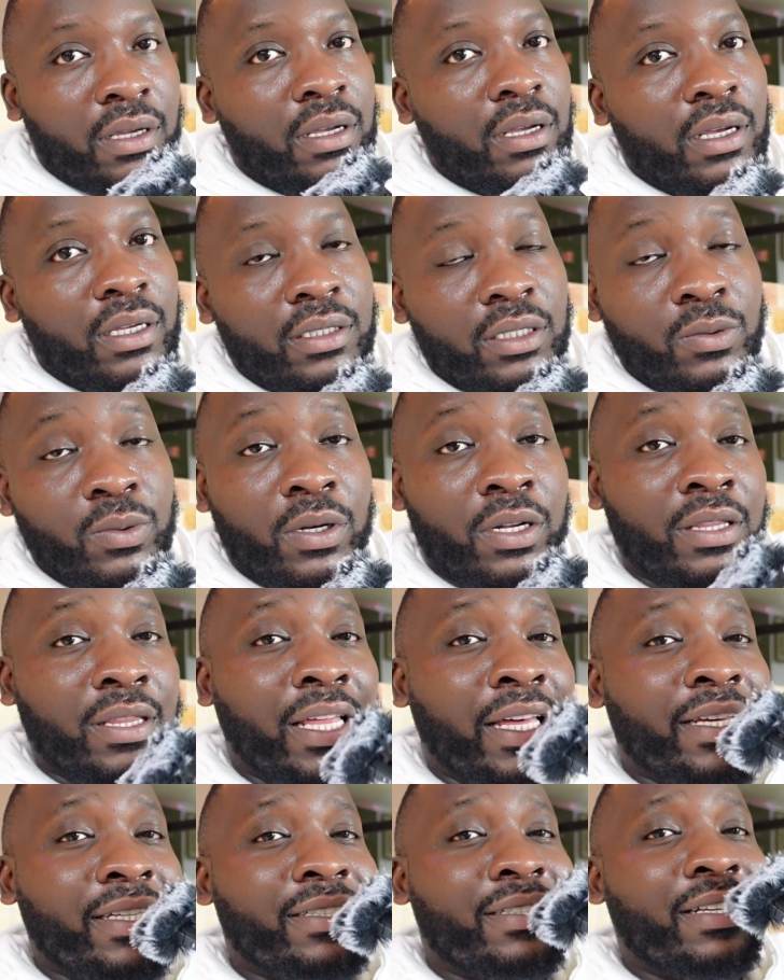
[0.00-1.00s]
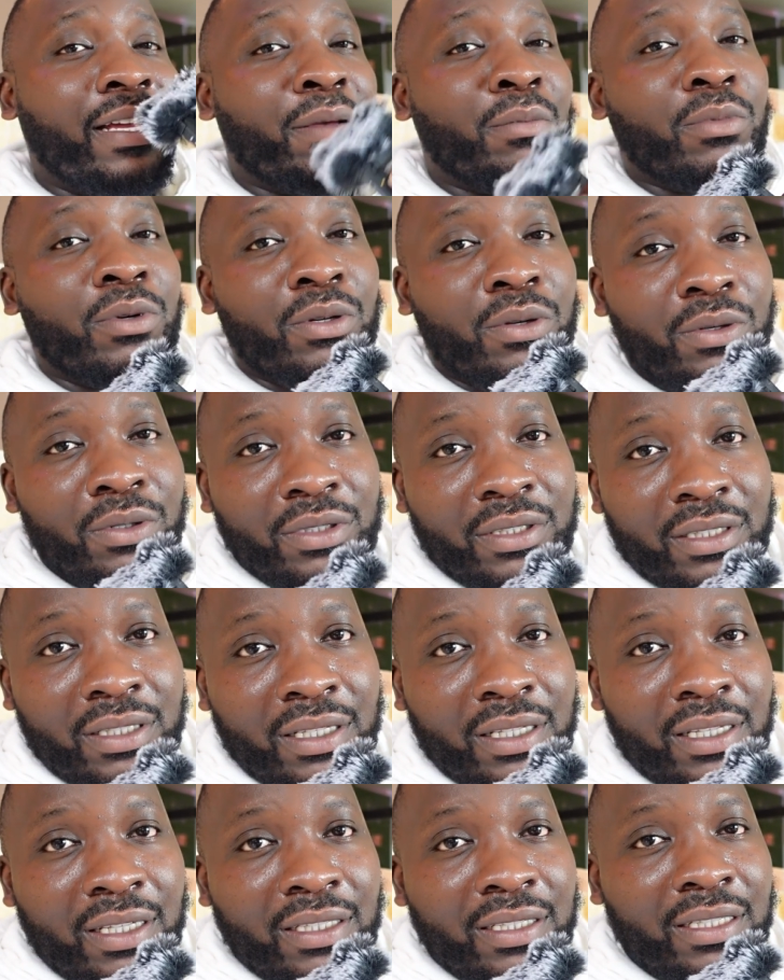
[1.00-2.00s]
I just want to thank Simon because
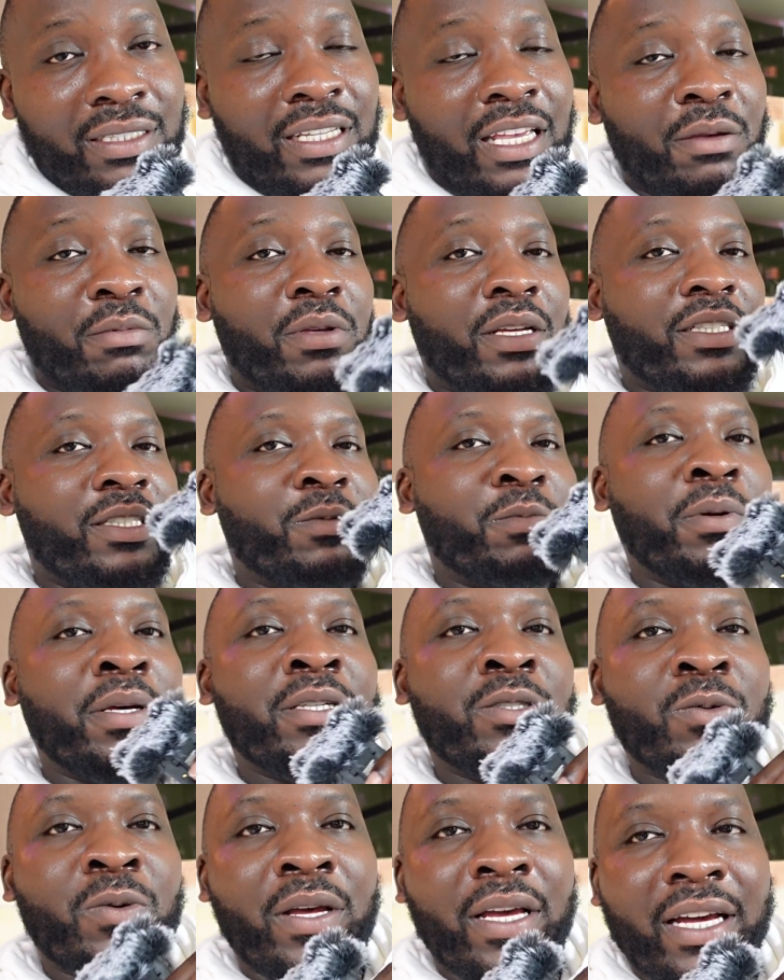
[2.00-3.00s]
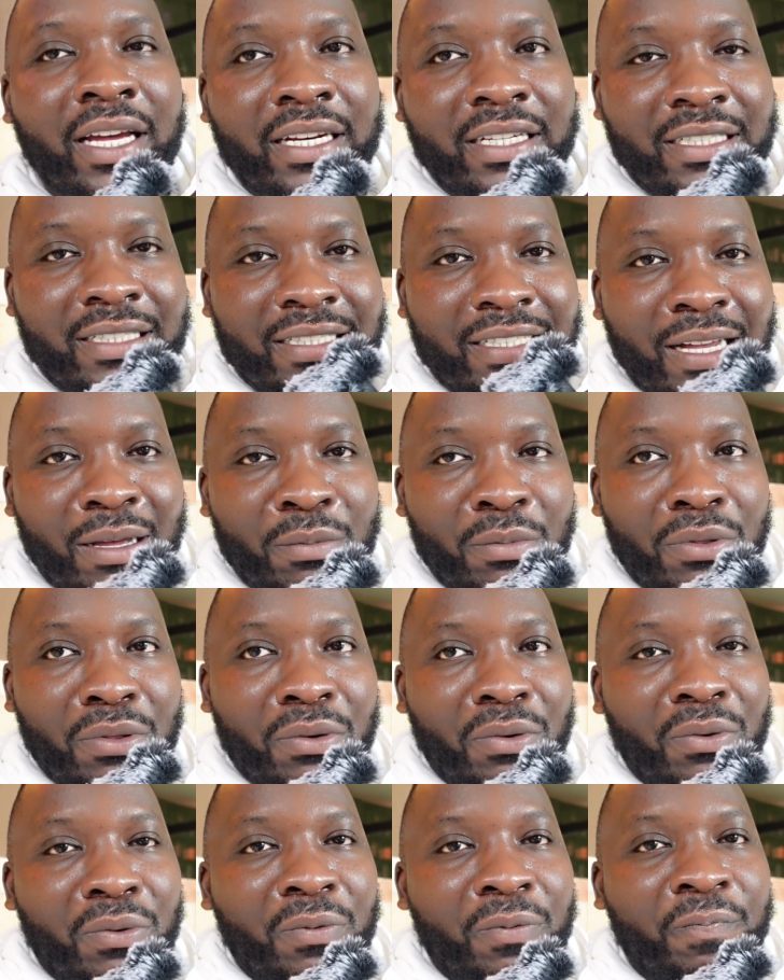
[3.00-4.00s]
he just gave me a space where I can just come
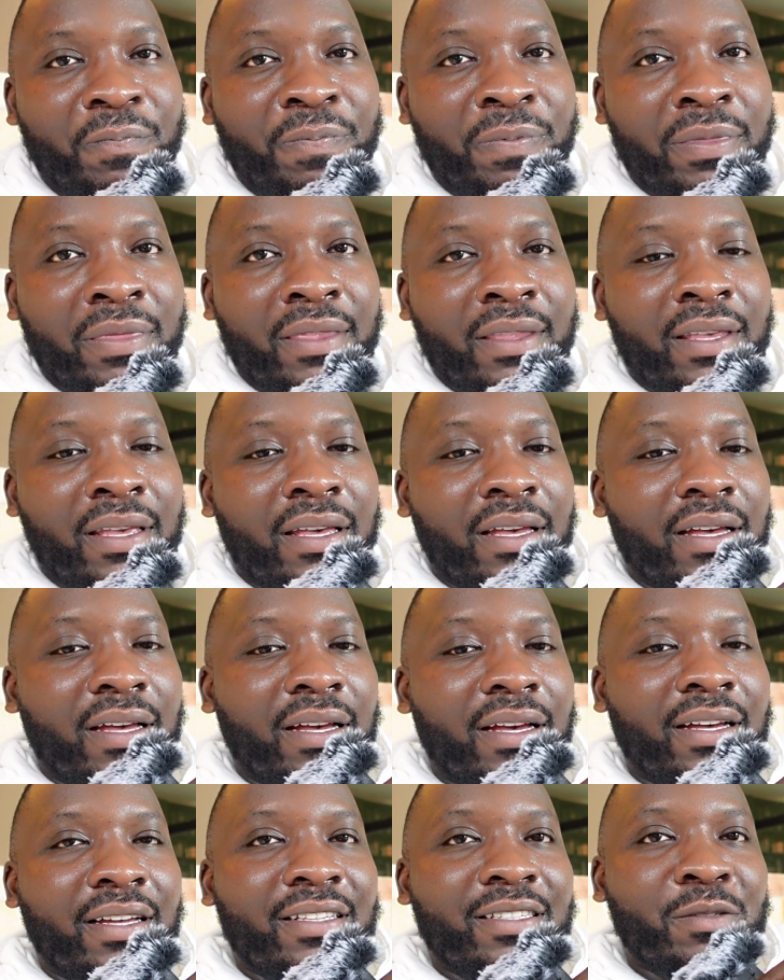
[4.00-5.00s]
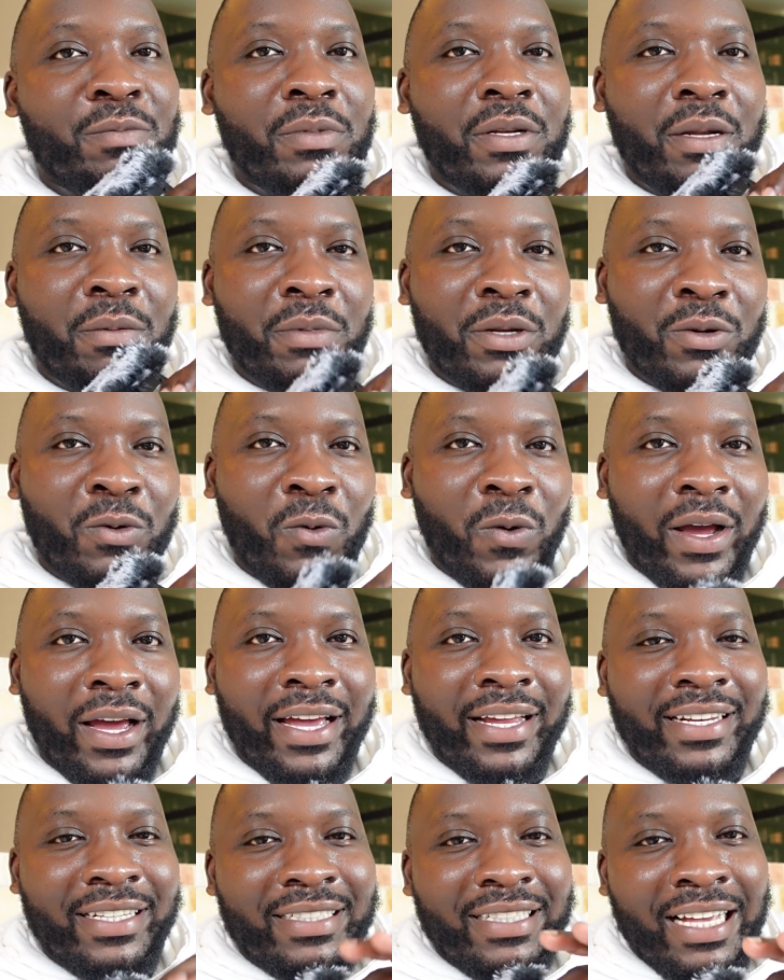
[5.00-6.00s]
through. It's been a bit
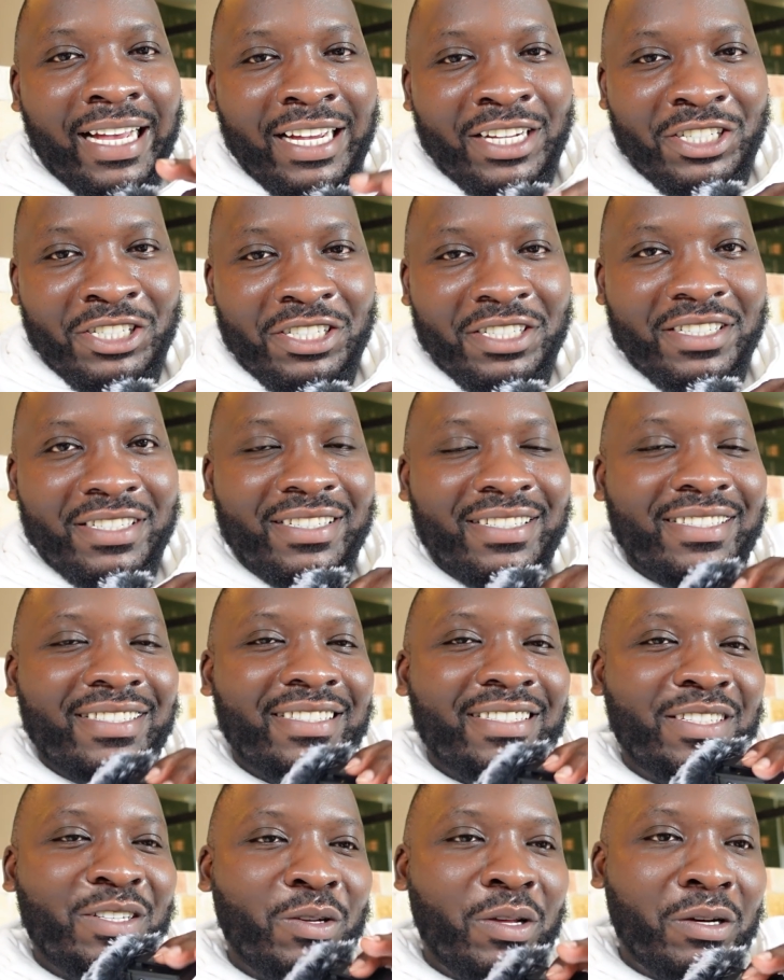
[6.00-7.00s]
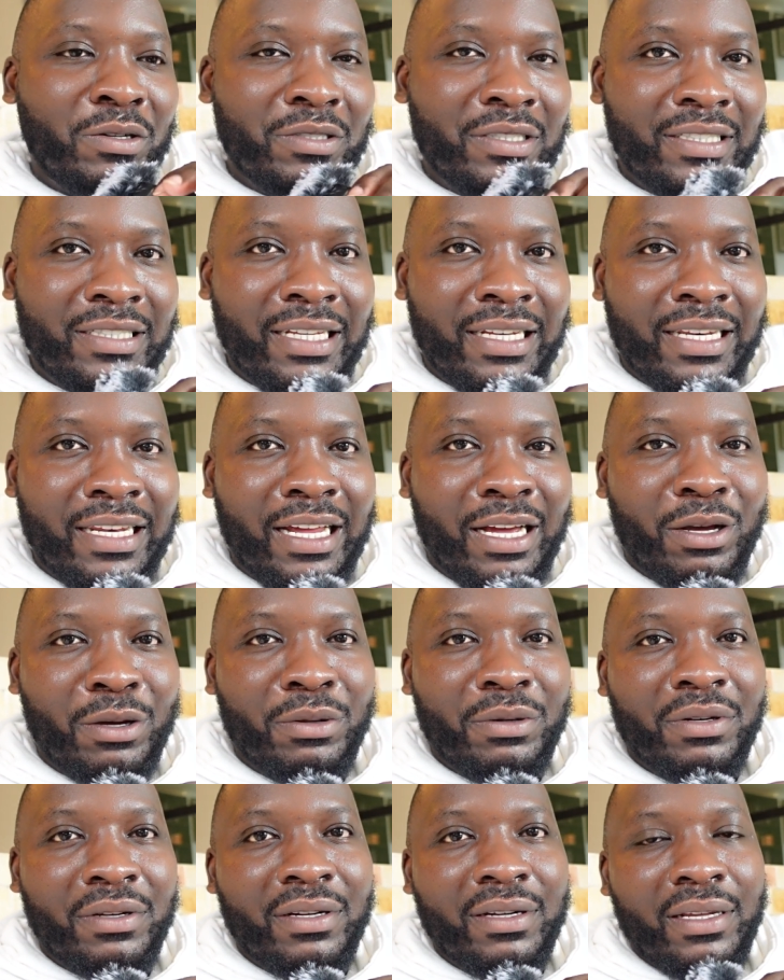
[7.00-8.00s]
quiet, it's hush. I could sit
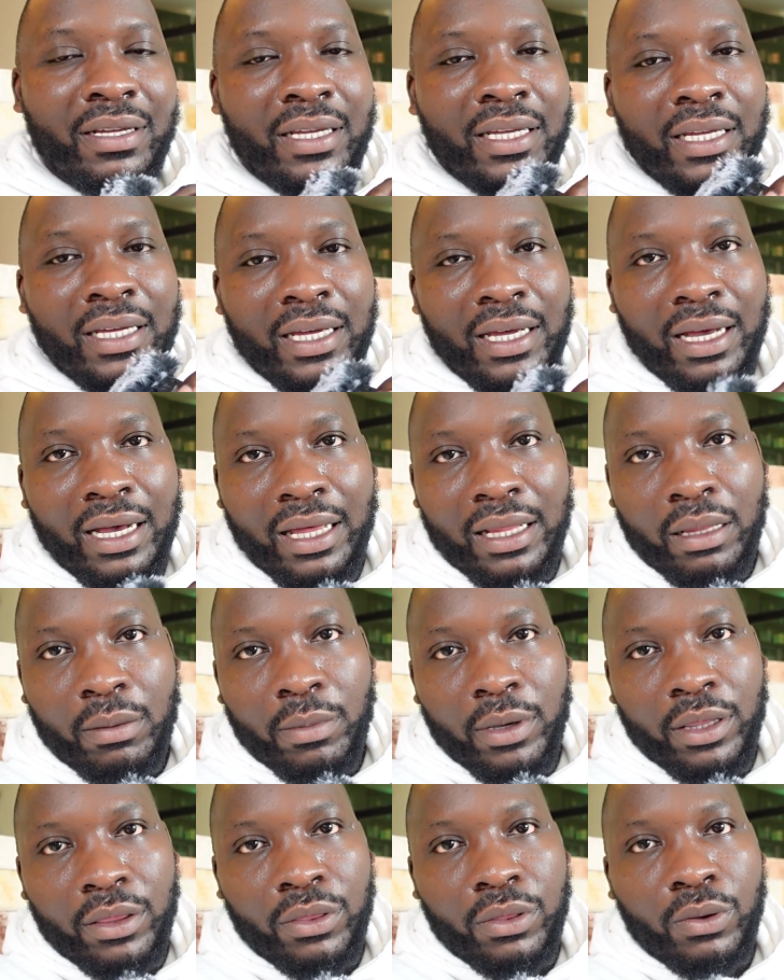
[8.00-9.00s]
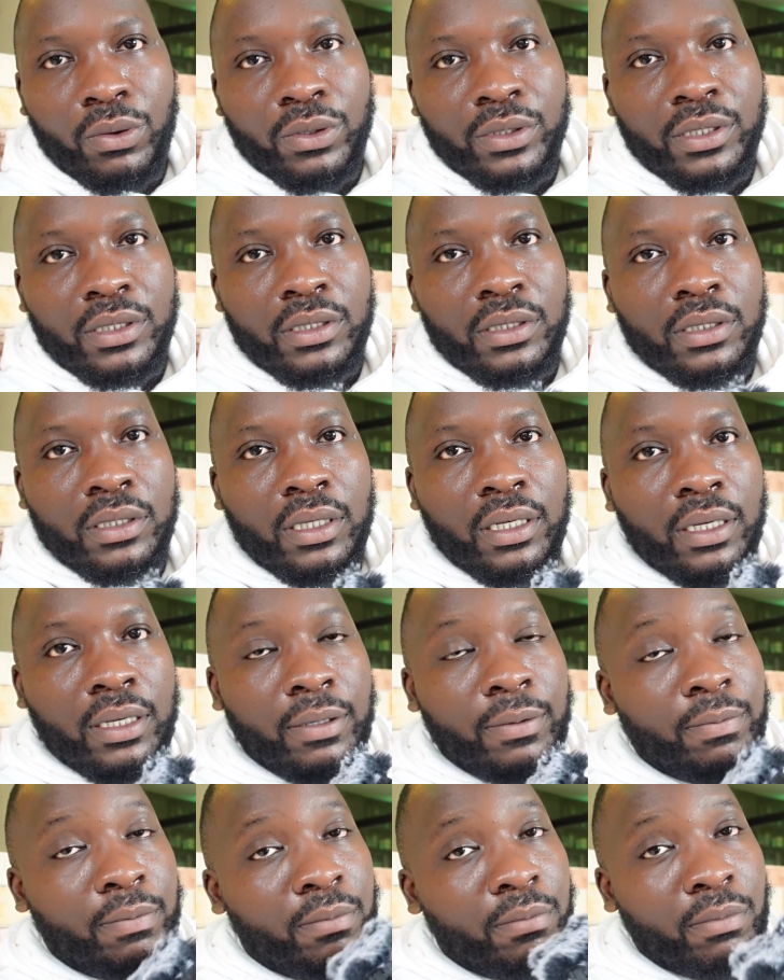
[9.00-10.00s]
down, gather my thoughts,
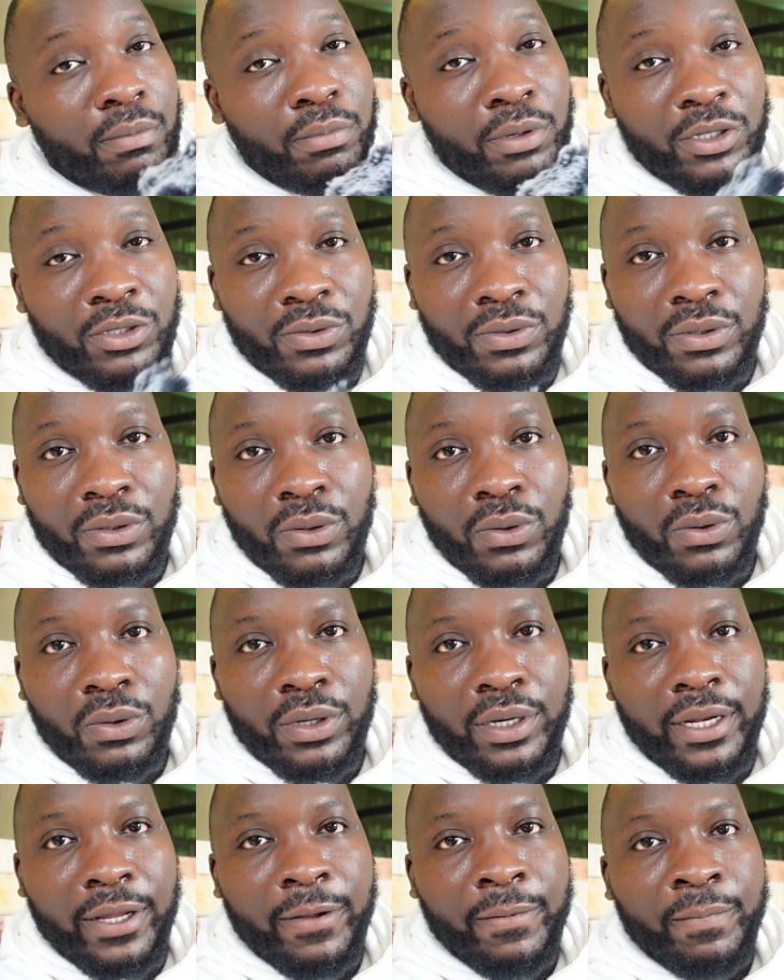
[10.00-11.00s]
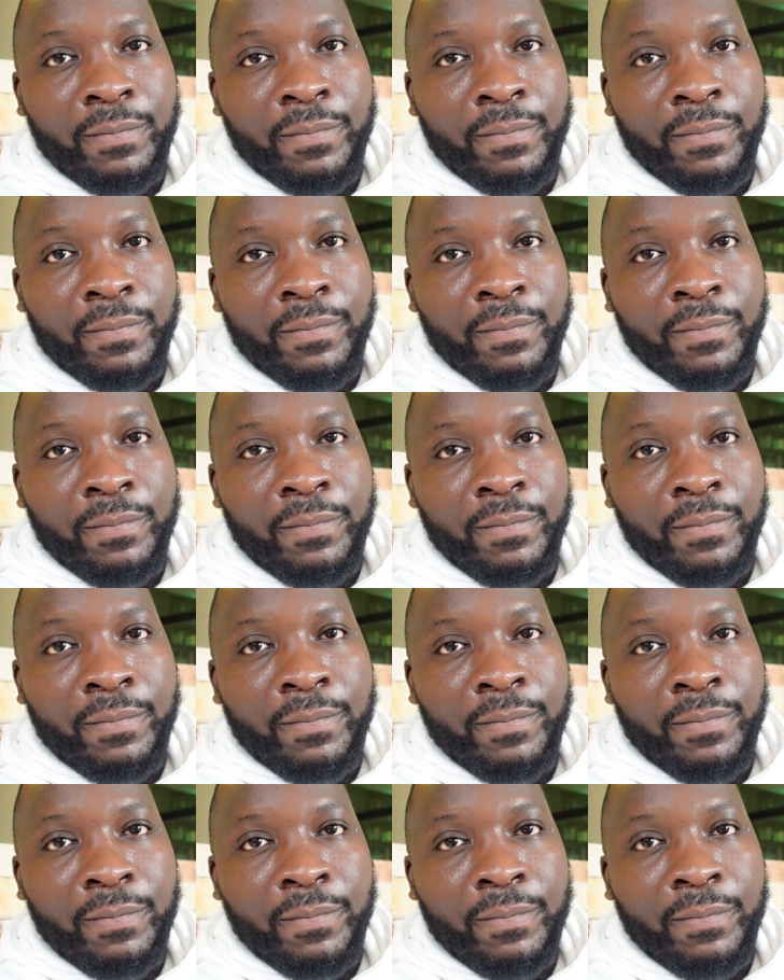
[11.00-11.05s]
press record.